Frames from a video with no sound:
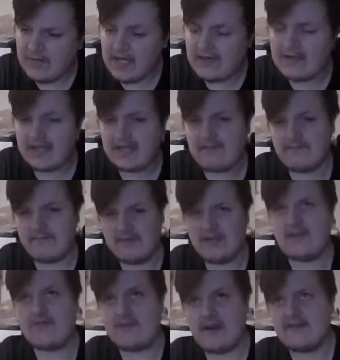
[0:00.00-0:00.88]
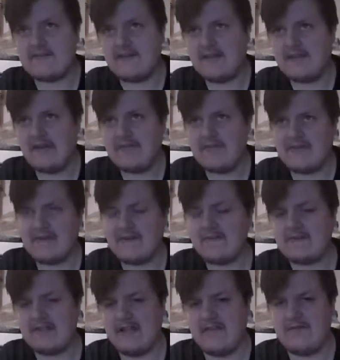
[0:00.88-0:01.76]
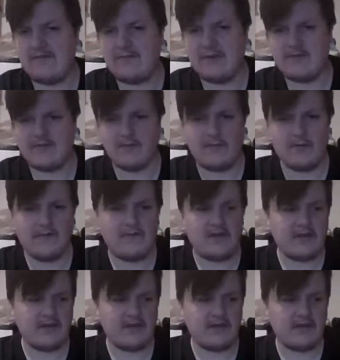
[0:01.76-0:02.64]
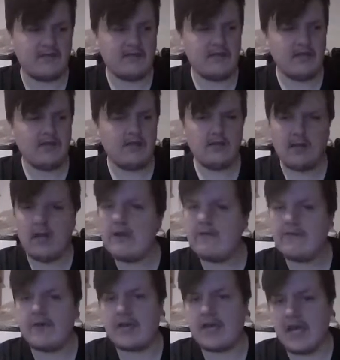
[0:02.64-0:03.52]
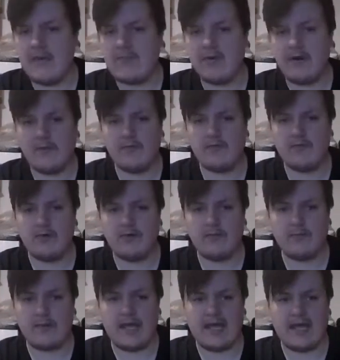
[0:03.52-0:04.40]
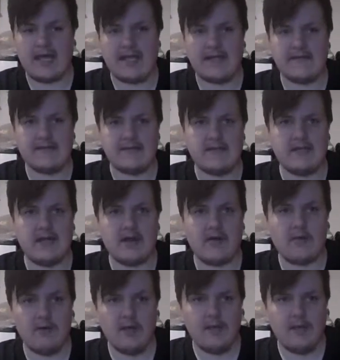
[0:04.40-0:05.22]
Okay, granted, the difference is that Sleaford Mods are more of like a lo fi hip hop group, and, you know,